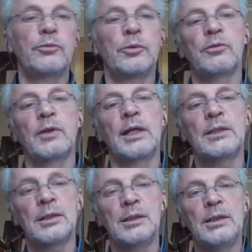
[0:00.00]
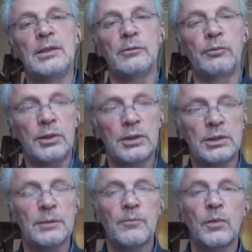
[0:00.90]
fruit flies, the dephritic.
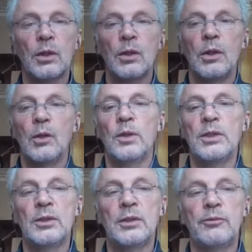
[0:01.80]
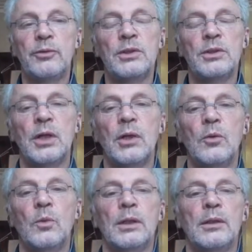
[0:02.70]
What is the difference?
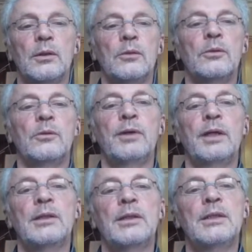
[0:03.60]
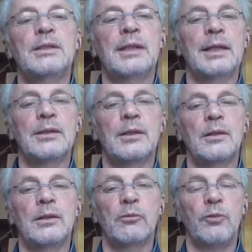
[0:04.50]
Well, the fact is that
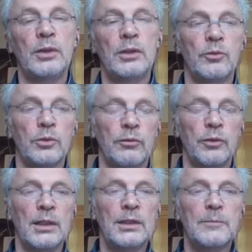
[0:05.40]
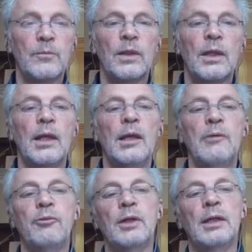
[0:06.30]
dephritic fruit flies
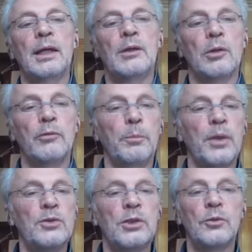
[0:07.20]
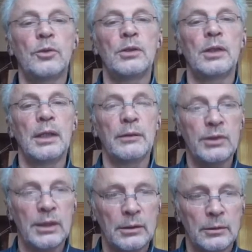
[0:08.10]
have a kind of a parasitoid life
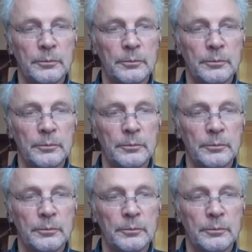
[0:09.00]
cycle.